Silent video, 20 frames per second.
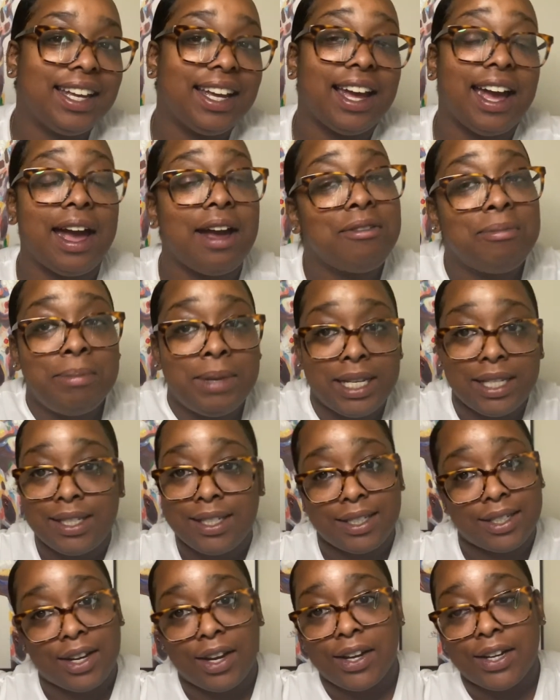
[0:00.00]
I've
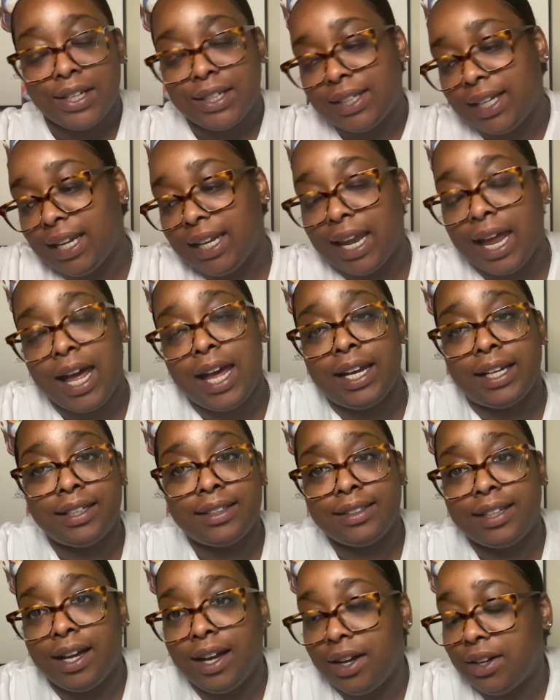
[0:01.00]
missed y'all
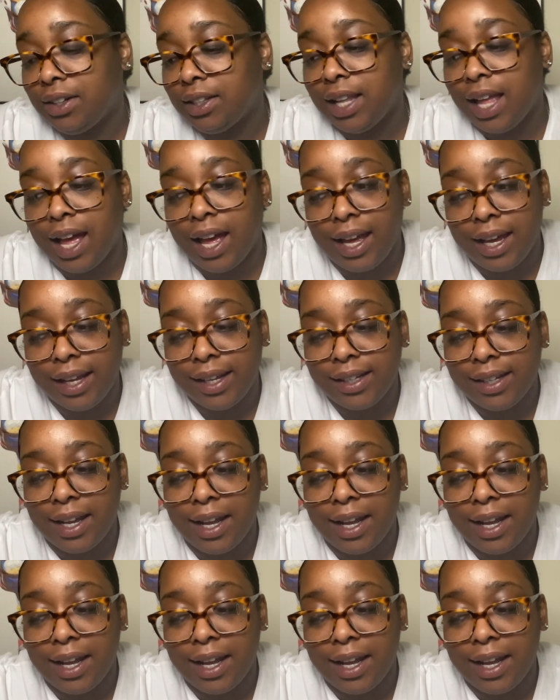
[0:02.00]
a whole lot.